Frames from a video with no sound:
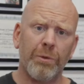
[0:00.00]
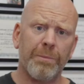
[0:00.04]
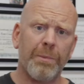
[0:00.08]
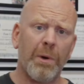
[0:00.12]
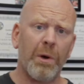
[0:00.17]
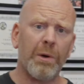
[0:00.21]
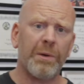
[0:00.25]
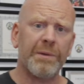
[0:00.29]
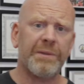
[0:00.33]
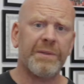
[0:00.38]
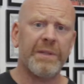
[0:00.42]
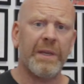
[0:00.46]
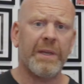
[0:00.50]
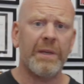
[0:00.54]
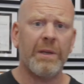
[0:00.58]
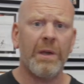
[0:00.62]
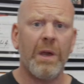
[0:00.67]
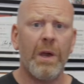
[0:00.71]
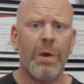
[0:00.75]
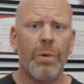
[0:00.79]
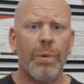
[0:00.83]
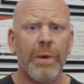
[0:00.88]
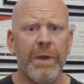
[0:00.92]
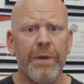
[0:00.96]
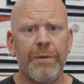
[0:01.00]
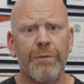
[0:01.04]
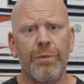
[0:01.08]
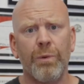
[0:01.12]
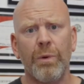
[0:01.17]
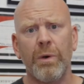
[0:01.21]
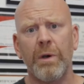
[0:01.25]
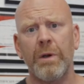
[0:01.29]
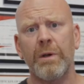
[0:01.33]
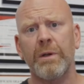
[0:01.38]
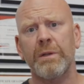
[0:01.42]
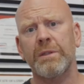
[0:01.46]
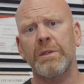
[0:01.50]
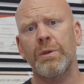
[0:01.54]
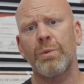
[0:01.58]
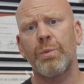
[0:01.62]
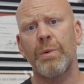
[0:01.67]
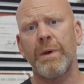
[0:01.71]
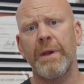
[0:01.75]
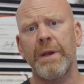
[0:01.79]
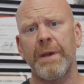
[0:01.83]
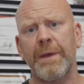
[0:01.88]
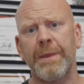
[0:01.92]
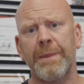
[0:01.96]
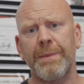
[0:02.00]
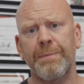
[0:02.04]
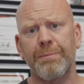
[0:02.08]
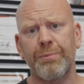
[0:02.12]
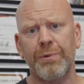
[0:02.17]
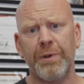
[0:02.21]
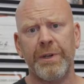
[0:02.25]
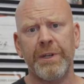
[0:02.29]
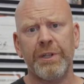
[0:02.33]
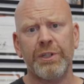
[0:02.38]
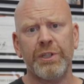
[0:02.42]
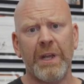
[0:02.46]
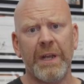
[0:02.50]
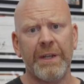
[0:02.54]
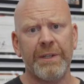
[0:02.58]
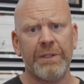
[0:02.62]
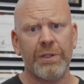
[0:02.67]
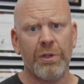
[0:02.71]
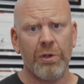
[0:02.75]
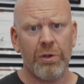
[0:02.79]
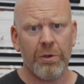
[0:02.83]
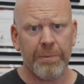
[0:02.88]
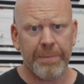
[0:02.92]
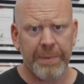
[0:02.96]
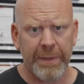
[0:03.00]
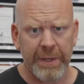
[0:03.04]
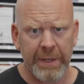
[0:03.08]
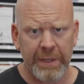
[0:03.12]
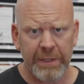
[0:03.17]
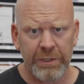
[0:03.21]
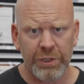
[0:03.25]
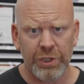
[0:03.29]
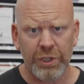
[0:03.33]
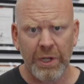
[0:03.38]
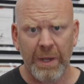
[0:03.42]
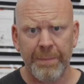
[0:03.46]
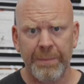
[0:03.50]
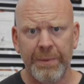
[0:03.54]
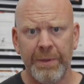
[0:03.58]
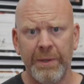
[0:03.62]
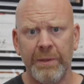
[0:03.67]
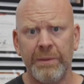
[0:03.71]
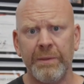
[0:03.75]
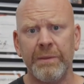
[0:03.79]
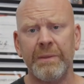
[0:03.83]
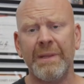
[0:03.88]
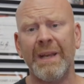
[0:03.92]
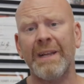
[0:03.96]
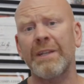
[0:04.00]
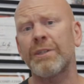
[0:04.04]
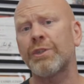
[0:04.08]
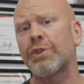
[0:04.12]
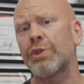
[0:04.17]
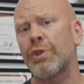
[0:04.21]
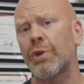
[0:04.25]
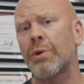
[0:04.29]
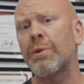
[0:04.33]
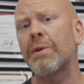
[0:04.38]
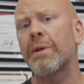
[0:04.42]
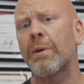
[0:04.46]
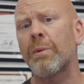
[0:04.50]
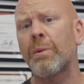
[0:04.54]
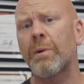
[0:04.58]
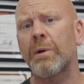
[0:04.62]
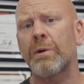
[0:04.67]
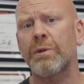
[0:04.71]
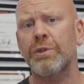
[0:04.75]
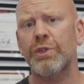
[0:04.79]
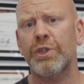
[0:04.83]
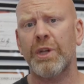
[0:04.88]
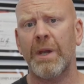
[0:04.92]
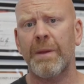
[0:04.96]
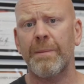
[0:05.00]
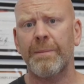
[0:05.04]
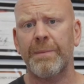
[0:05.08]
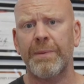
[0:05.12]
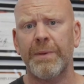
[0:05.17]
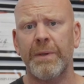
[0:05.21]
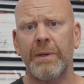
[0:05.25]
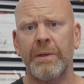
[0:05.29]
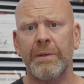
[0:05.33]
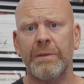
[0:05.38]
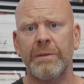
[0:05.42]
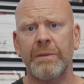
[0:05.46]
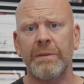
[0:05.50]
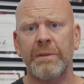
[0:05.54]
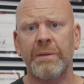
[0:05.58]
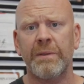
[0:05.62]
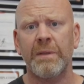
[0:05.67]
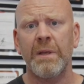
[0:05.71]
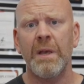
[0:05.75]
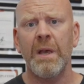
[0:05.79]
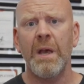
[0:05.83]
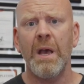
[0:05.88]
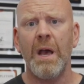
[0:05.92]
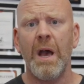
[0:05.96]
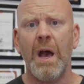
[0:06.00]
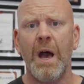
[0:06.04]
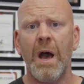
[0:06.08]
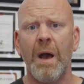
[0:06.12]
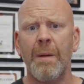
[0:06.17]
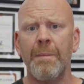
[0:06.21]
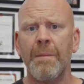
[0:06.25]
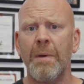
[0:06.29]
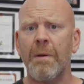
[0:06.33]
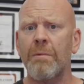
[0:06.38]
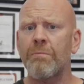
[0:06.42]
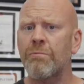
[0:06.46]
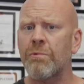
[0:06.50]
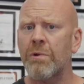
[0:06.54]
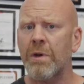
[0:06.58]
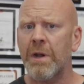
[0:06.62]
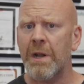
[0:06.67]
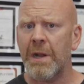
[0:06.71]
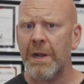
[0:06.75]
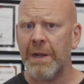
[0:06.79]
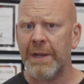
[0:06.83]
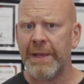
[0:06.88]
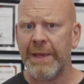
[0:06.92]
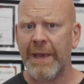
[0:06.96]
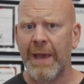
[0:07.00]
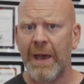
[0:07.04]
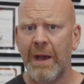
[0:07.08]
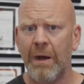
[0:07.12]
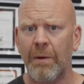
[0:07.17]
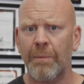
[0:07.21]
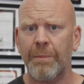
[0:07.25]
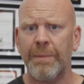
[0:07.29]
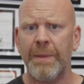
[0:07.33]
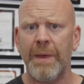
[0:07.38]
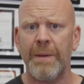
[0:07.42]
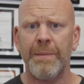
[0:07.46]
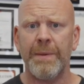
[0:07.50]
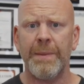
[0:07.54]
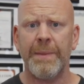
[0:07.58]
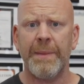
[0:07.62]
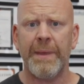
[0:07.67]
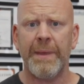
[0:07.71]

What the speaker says: boxing, we've worked with British and European champions and junior world champions and really helped them in